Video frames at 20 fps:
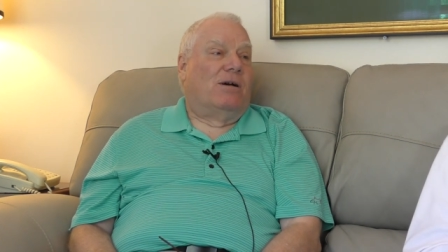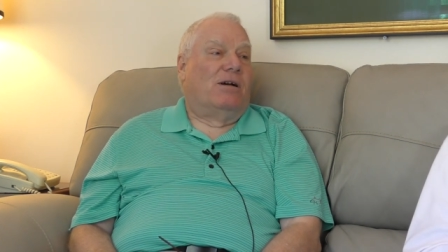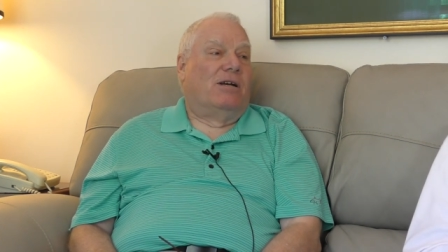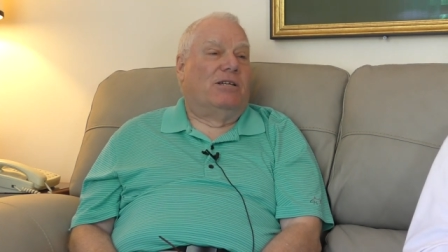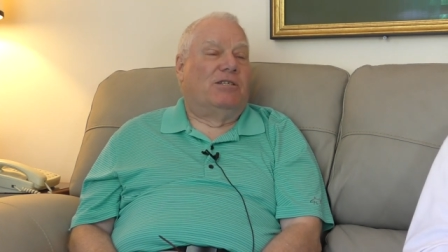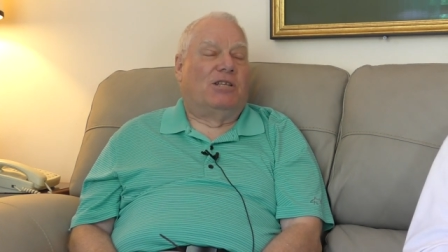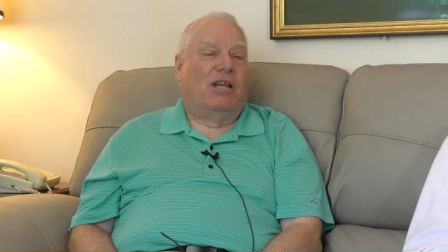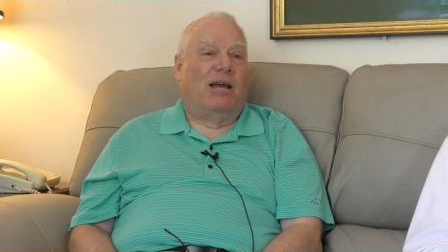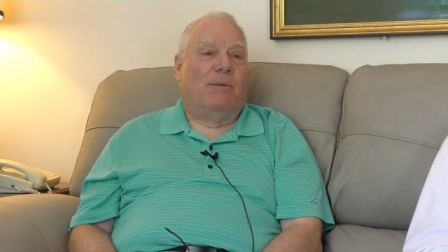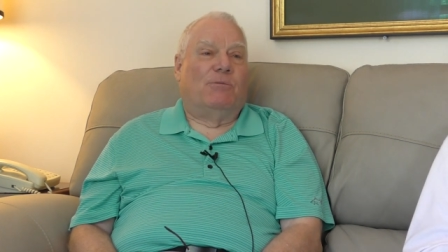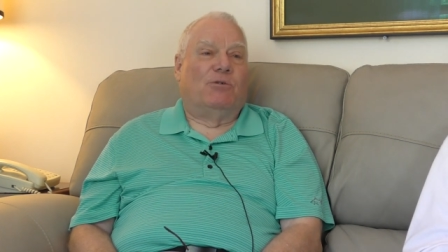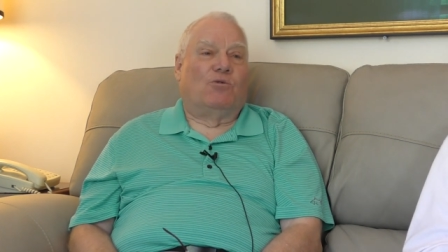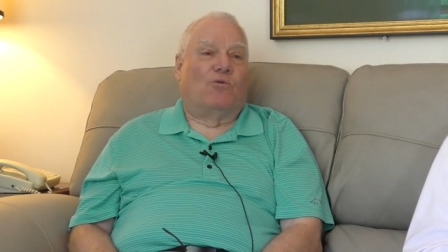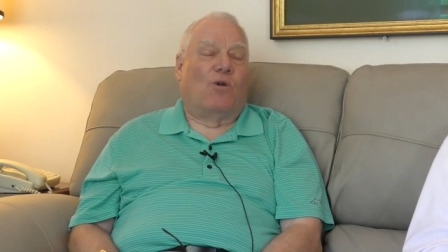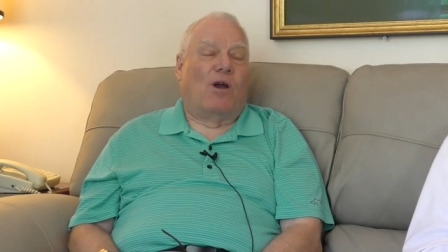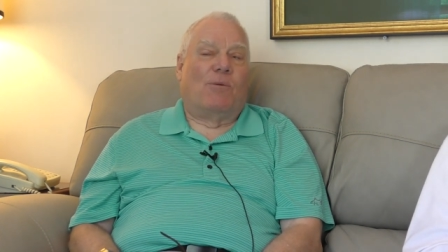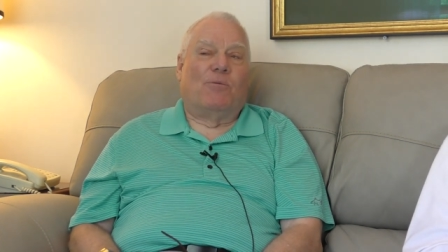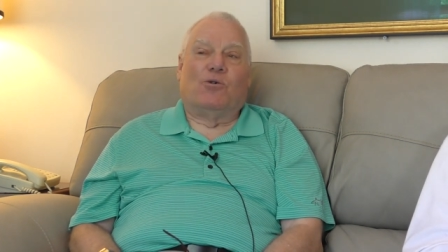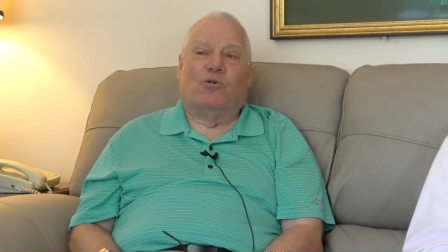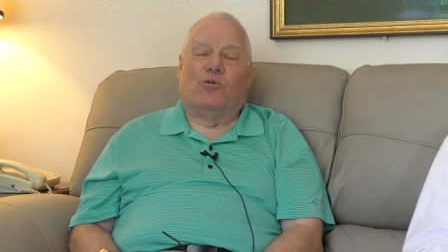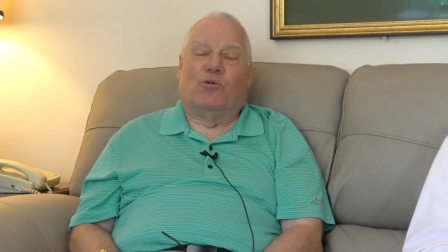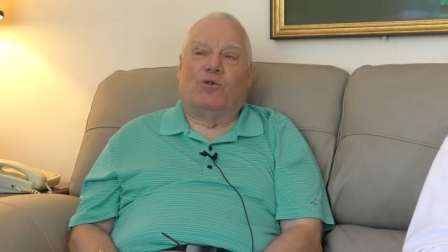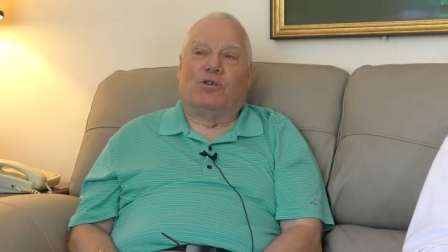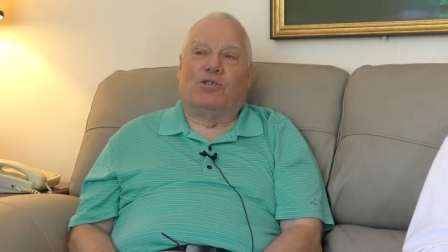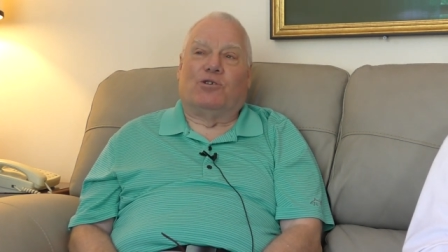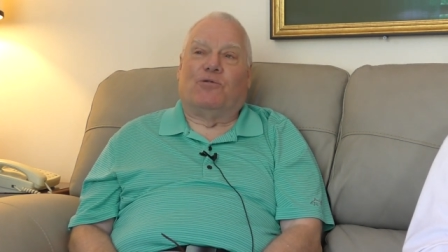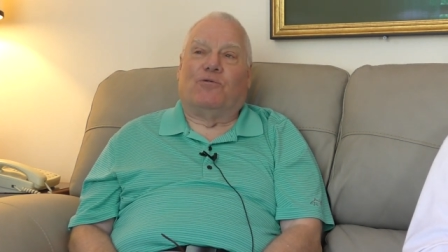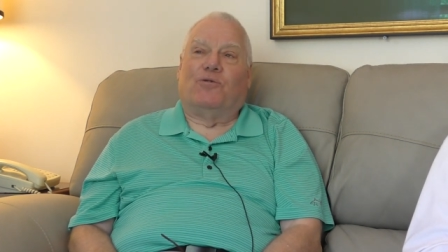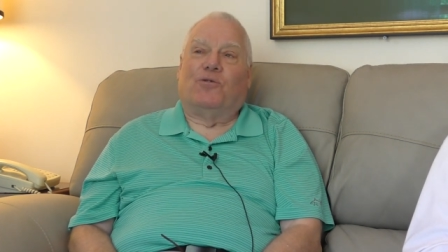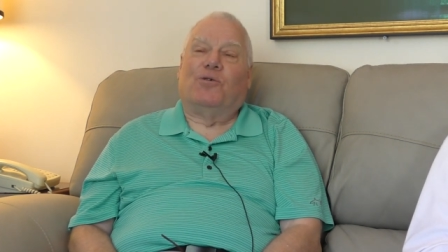Uh, his name is Robert
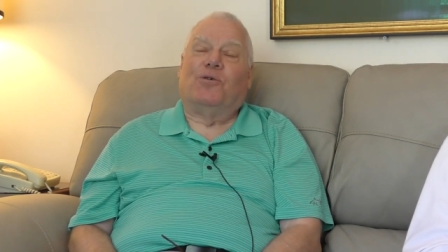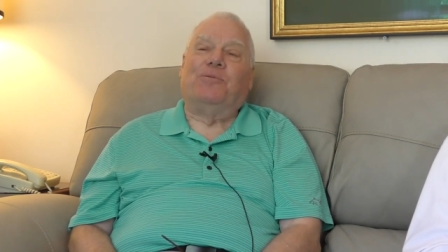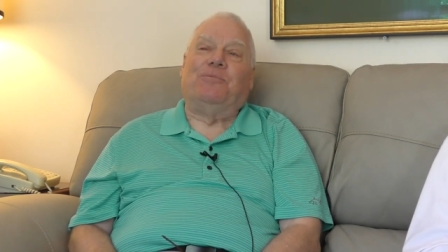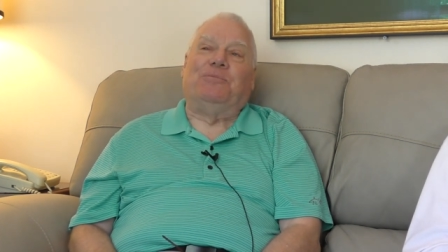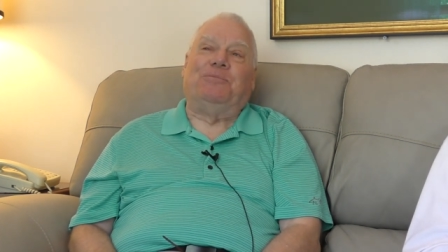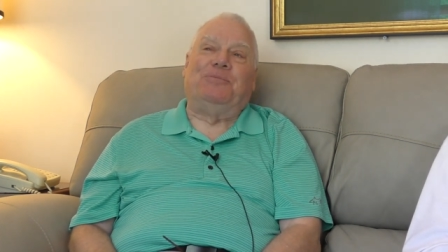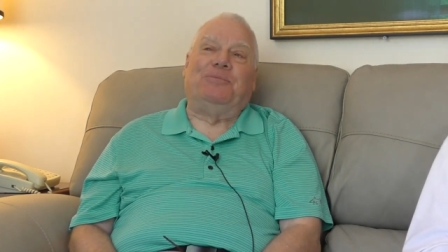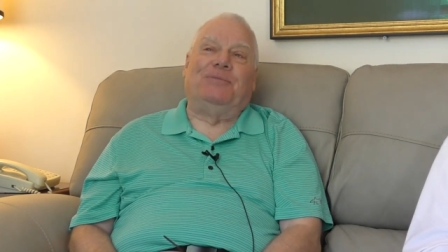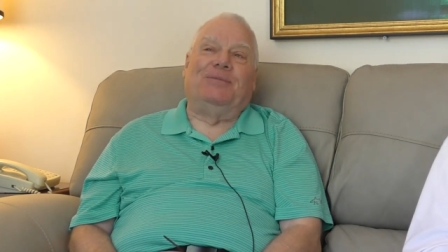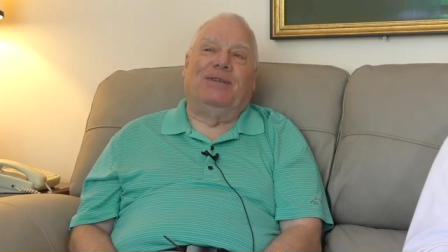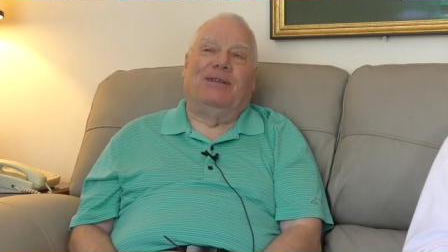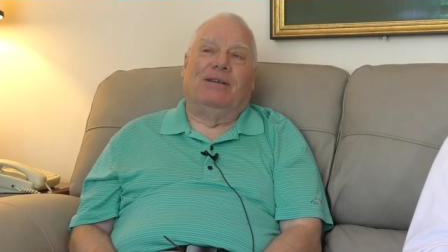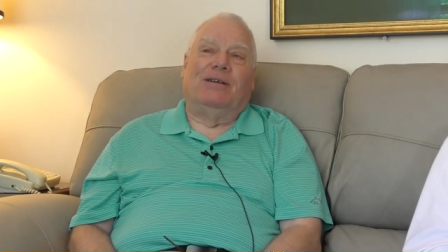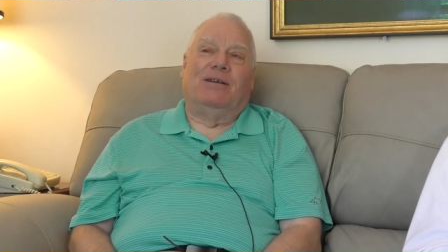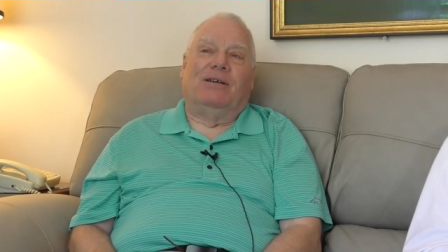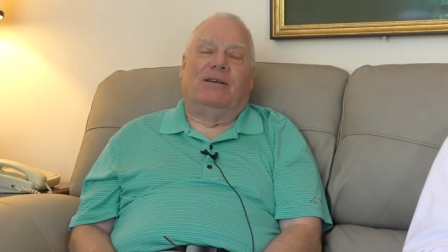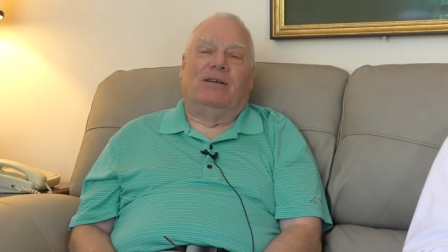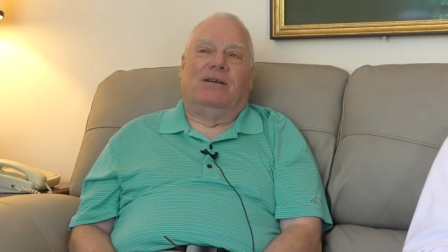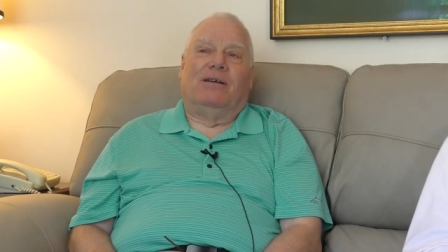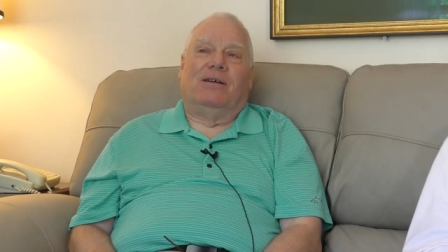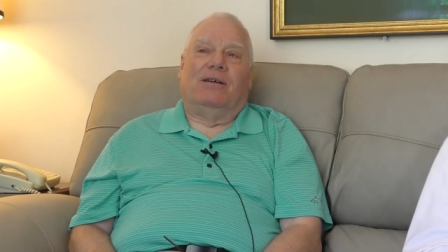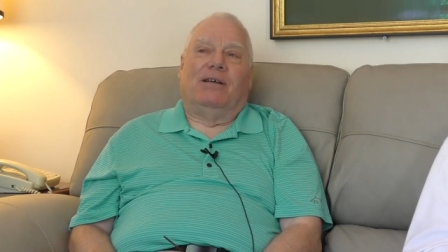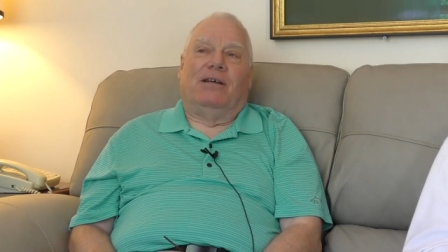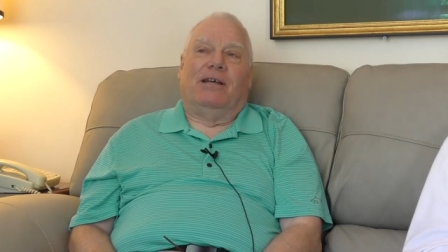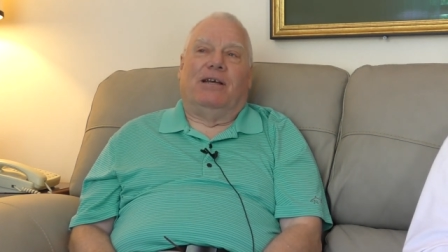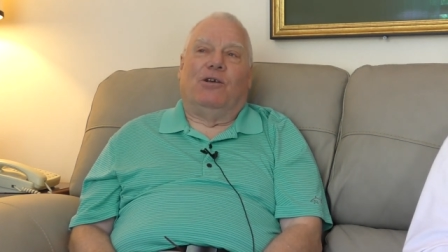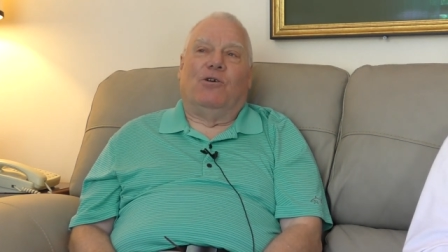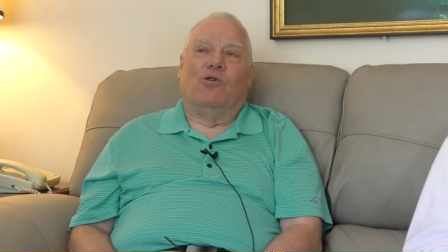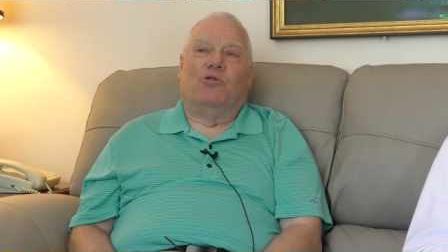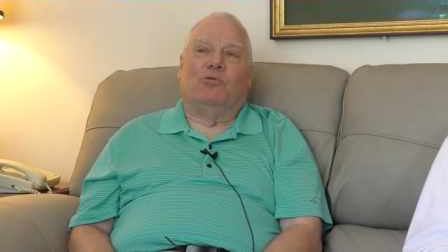Christopher.
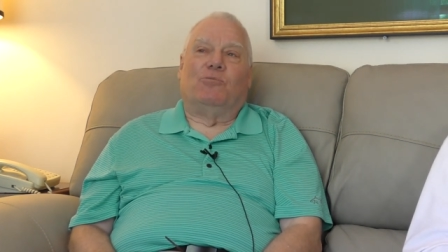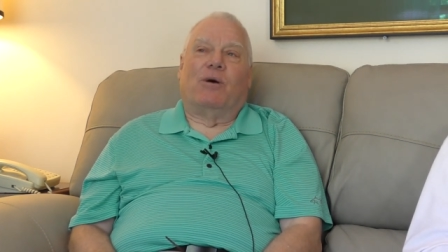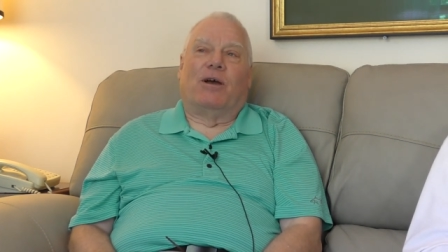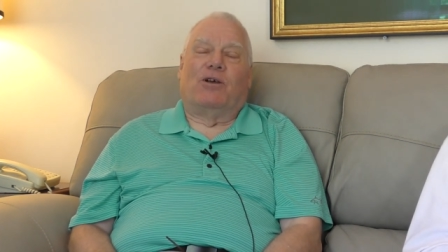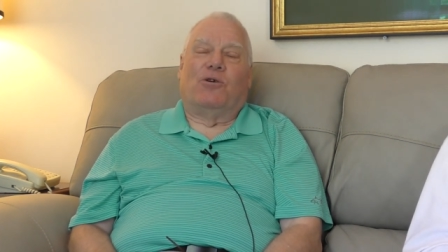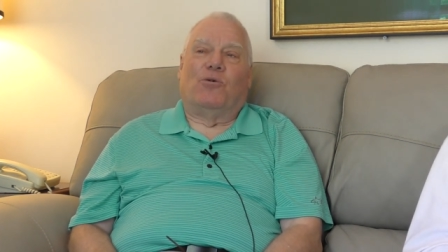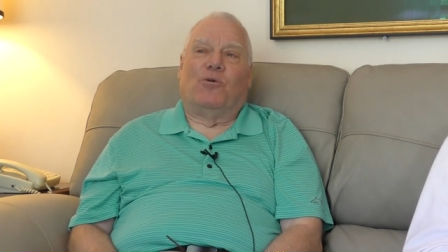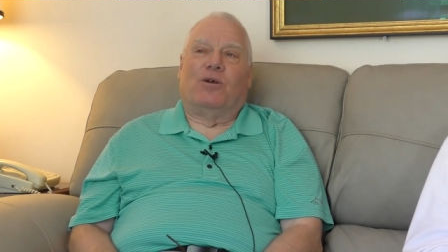He goes by